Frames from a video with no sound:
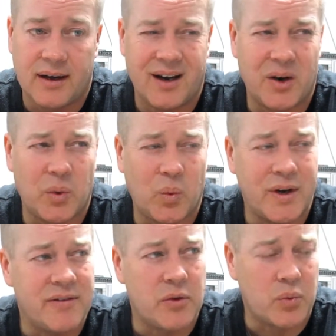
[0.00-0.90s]

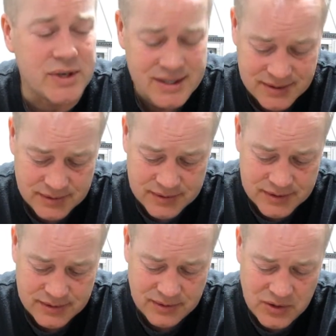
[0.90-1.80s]
One of the
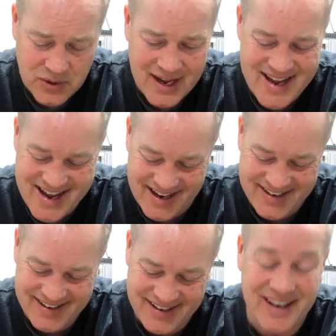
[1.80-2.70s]
reasons,
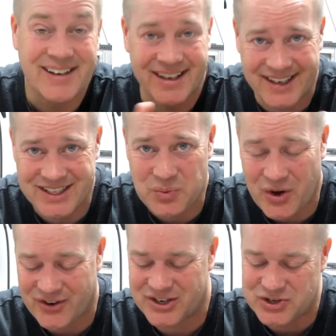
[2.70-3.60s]
and I did
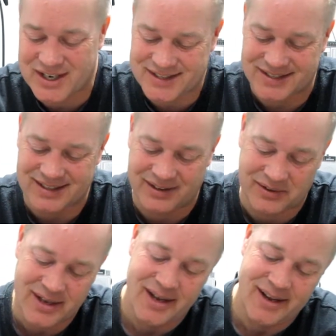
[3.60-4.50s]
want to address this a
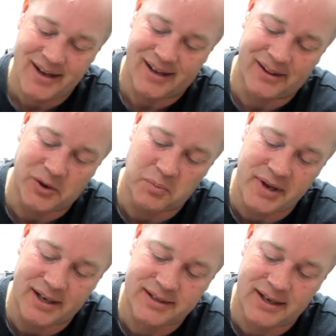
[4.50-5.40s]
little
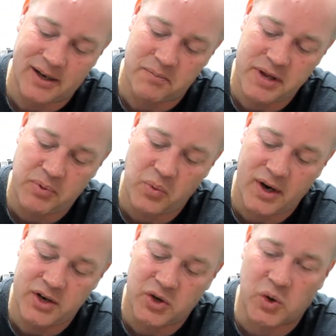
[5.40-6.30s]
bit. People
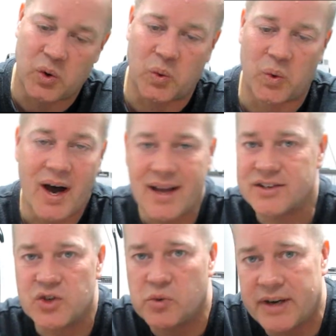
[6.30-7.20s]
want to know, why
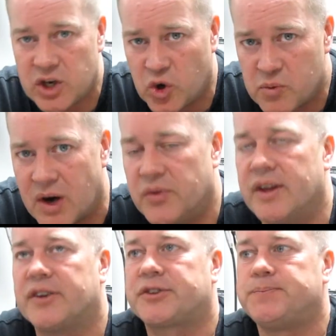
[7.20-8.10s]
does nobody know about
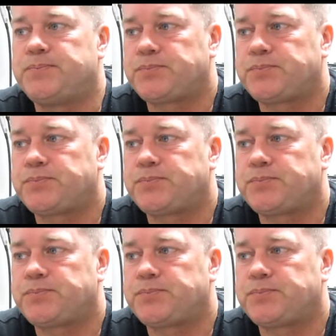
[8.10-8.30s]
this?